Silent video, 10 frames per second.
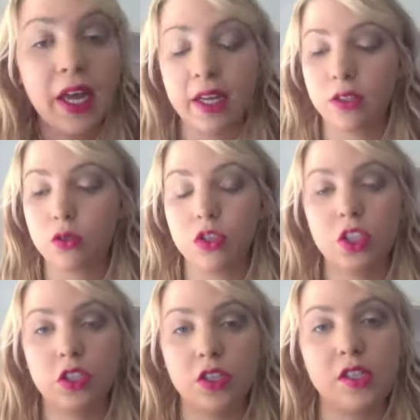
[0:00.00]
it's good to
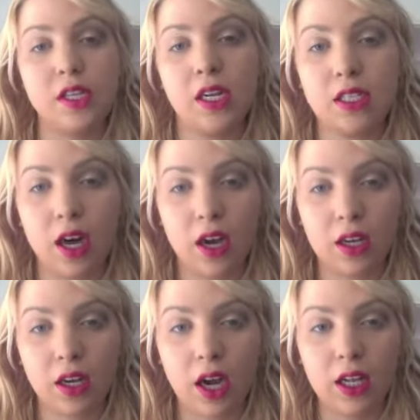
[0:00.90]
use a darker
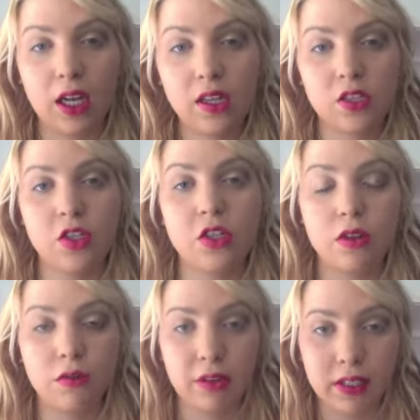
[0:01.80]
colour, so it
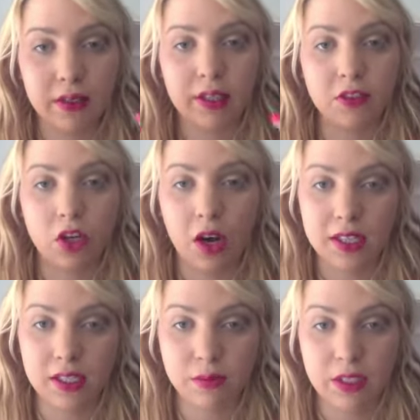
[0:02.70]
really gives your
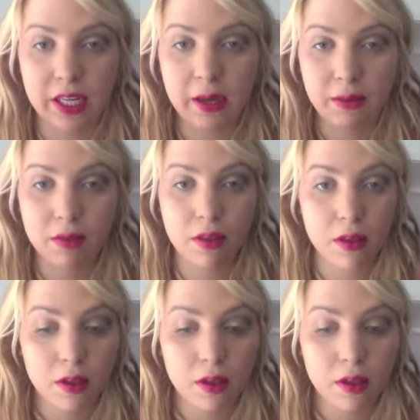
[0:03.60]
eyes some depth.